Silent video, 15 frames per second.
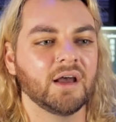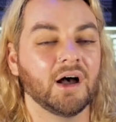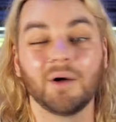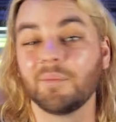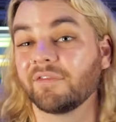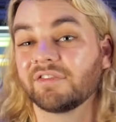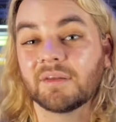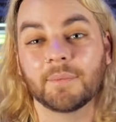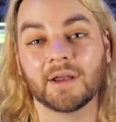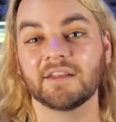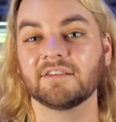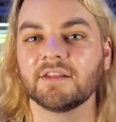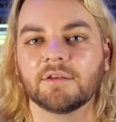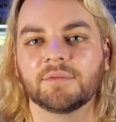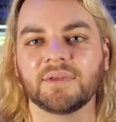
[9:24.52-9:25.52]
um, if somebody
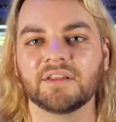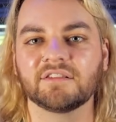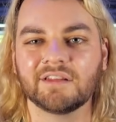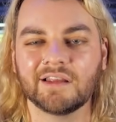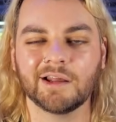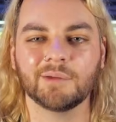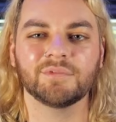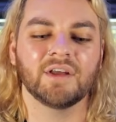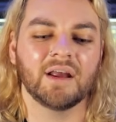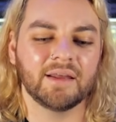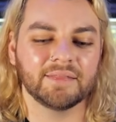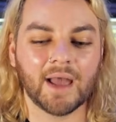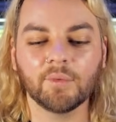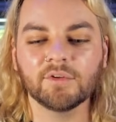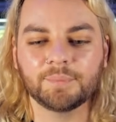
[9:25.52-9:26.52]
sends me stems.
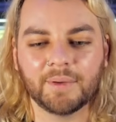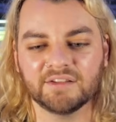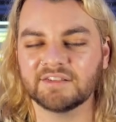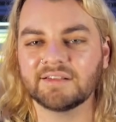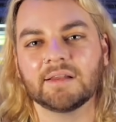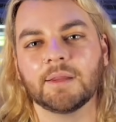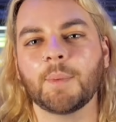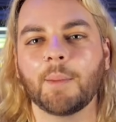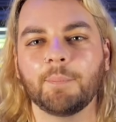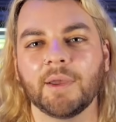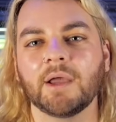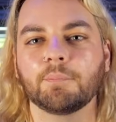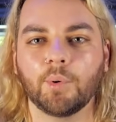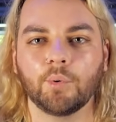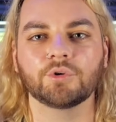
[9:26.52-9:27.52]
That was basically my
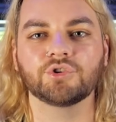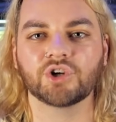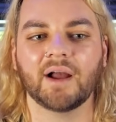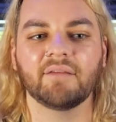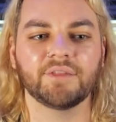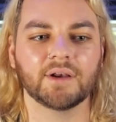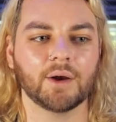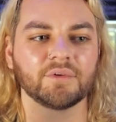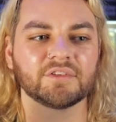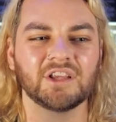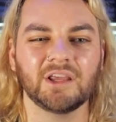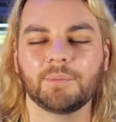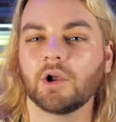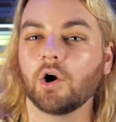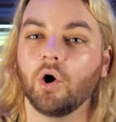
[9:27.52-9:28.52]
big bulk drive that I was
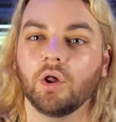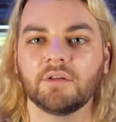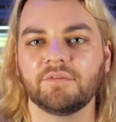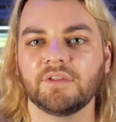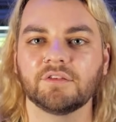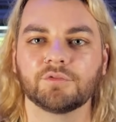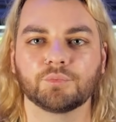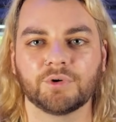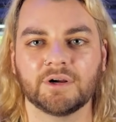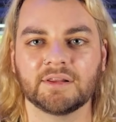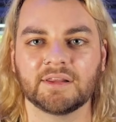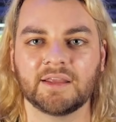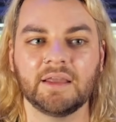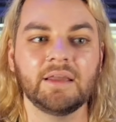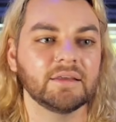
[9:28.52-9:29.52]
keeping all of these
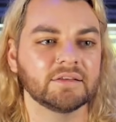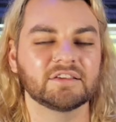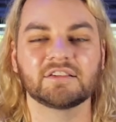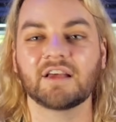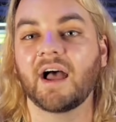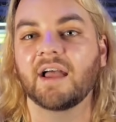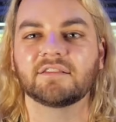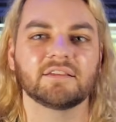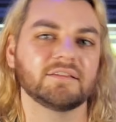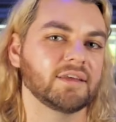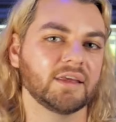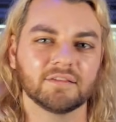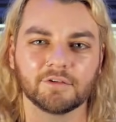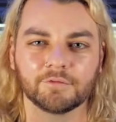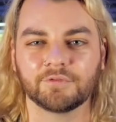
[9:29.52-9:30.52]
really size
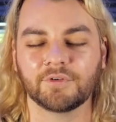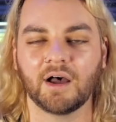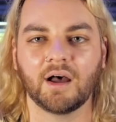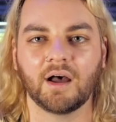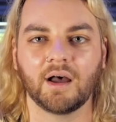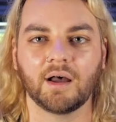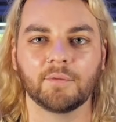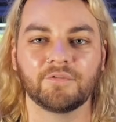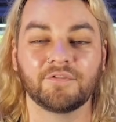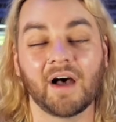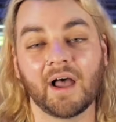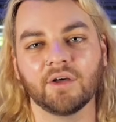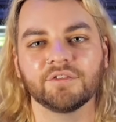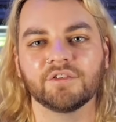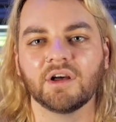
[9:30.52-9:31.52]
intensive uh,
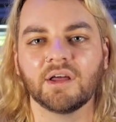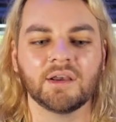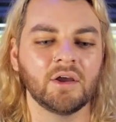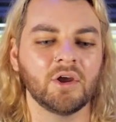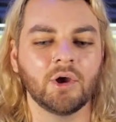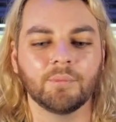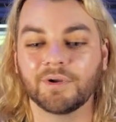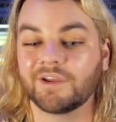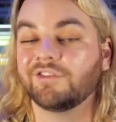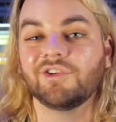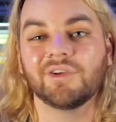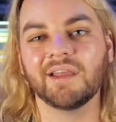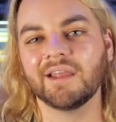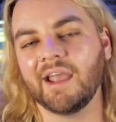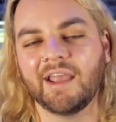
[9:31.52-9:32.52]
files on because you
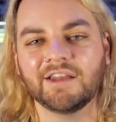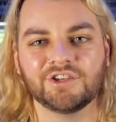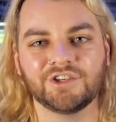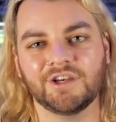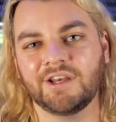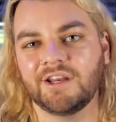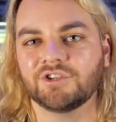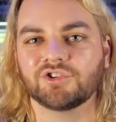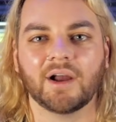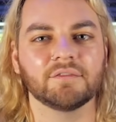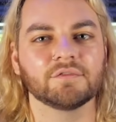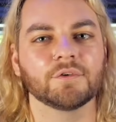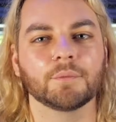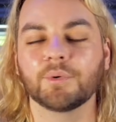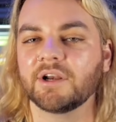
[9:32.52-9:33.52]
can get HDD drives
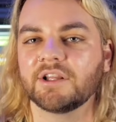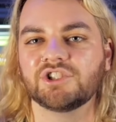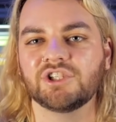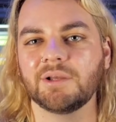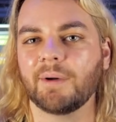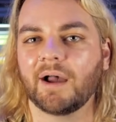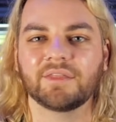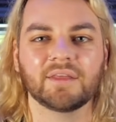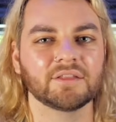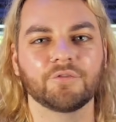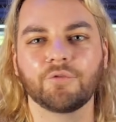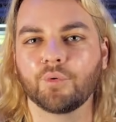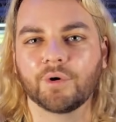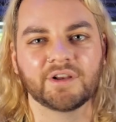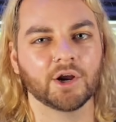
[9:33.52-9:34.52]
for pretty cheap. I think the
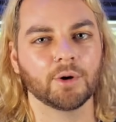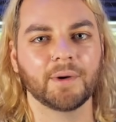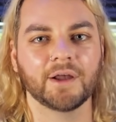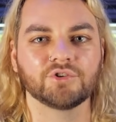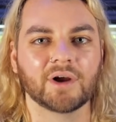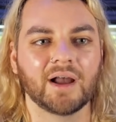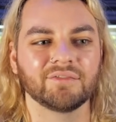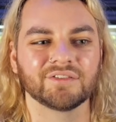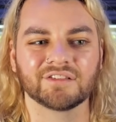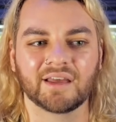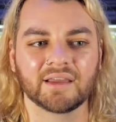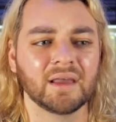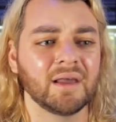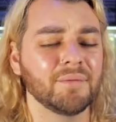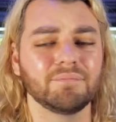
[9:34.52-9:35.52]
four terabyte drive was
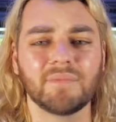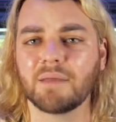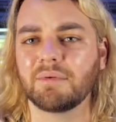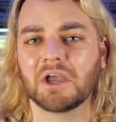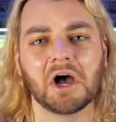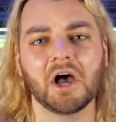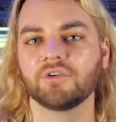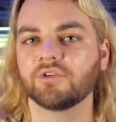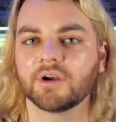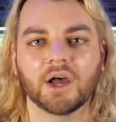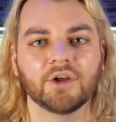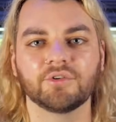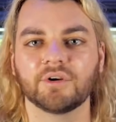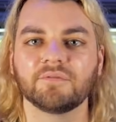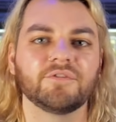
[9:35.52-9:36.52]
like maybe 100,
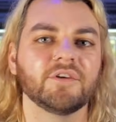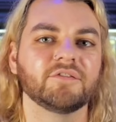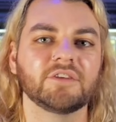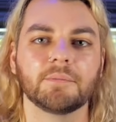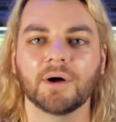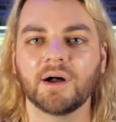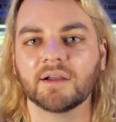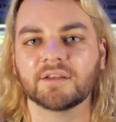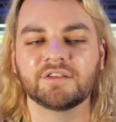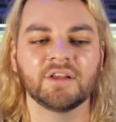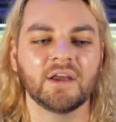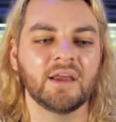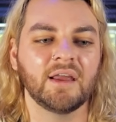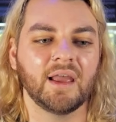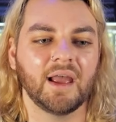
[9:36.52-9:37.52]
150 bucks.
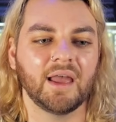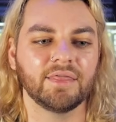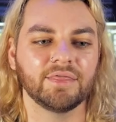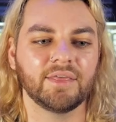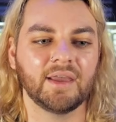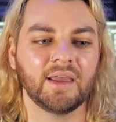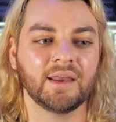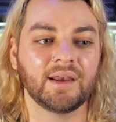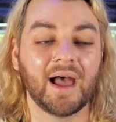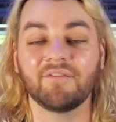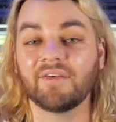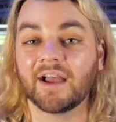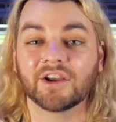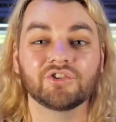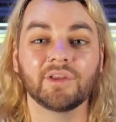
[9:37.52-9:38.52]
And then I've
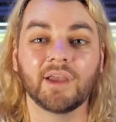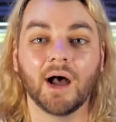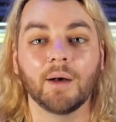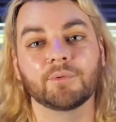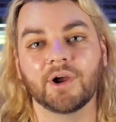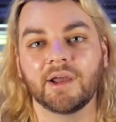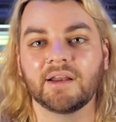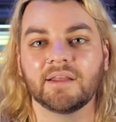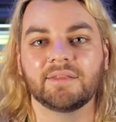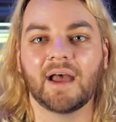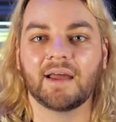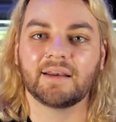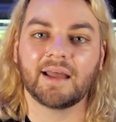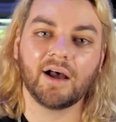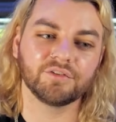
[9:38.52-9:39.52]
actually upgraded
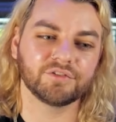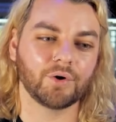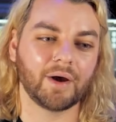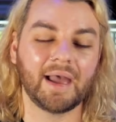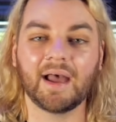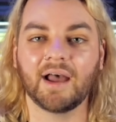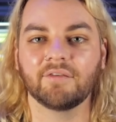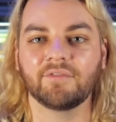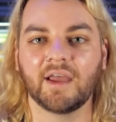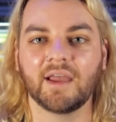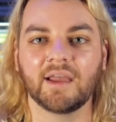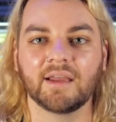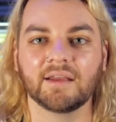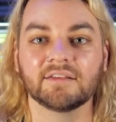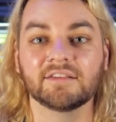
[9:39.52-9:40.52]
that now, so I have
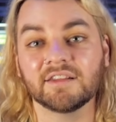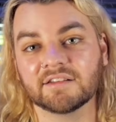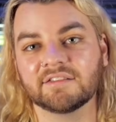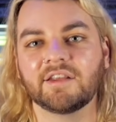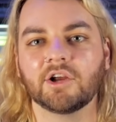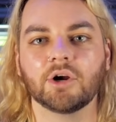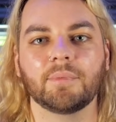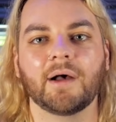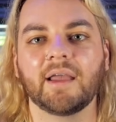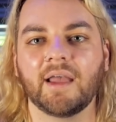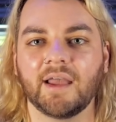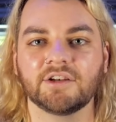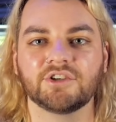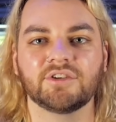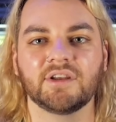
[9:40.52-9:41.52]
a six terabyte
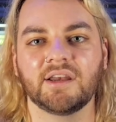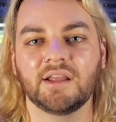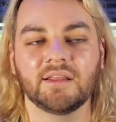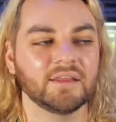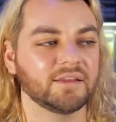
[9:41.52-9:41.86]
HDD